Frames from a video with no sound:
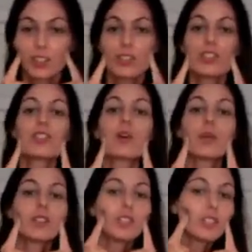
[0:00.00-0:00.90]
you're just
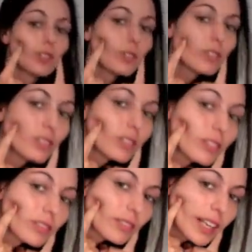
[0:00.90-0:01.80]
going to,
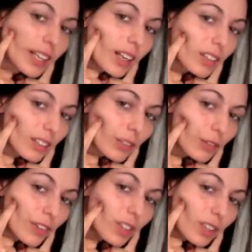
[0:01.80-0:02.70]
right here, you'll
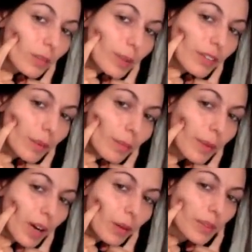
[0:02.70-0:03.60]
feel a little bit of a
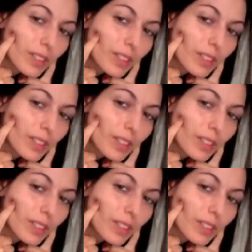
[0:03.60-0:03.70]
bump.